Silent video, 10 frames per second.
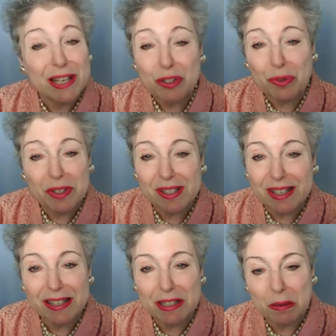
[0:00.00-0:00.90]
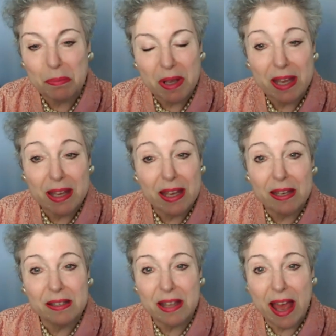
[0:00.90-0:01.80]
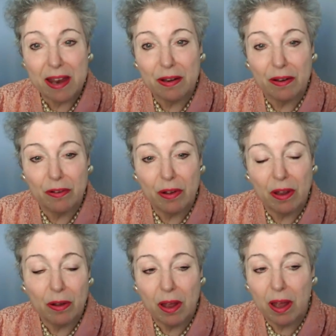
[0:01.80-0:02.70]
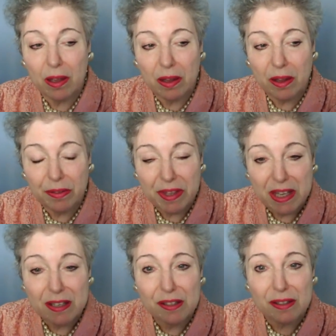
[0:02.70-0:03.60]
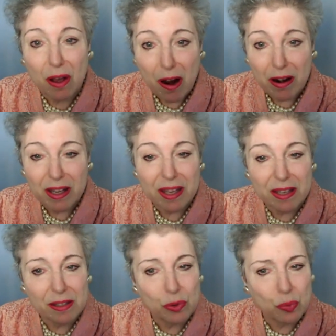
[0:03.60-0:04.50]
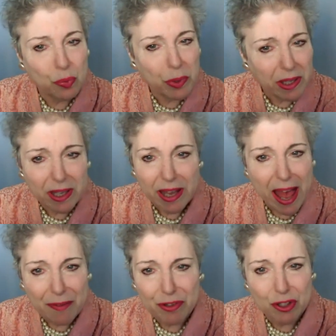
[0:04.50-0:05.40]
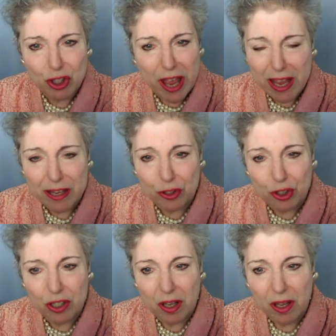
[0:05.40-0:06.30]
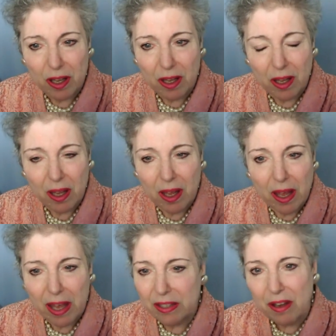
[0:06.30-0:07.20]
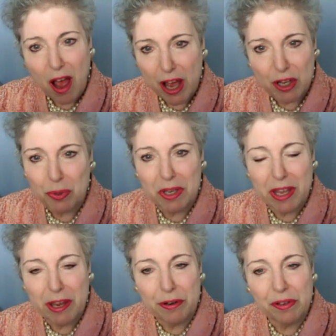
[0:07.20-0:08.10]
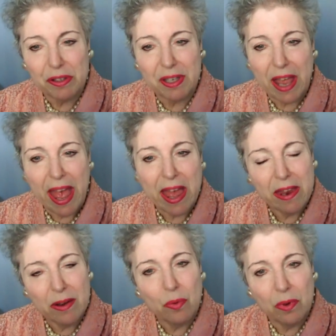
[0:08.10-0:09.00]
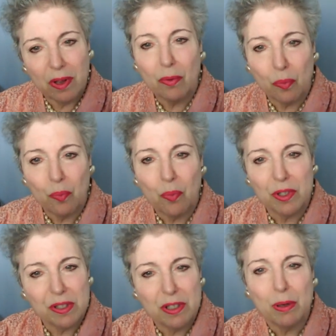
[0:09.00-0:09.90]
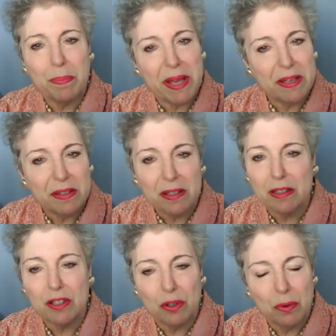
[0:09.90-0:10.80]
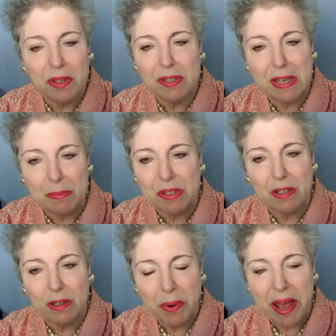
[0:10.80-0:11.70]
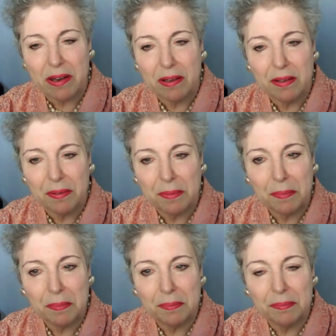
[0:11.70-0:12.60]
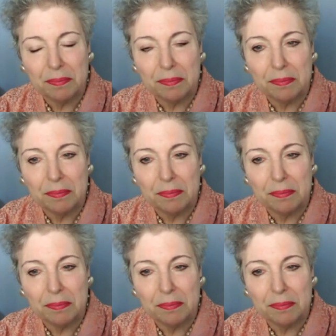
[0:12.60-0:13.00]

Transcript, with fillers: interesting to me is that these cardigans really haven't changed. It's a hundred years, and we're still basically doing the same silhouette. That's it.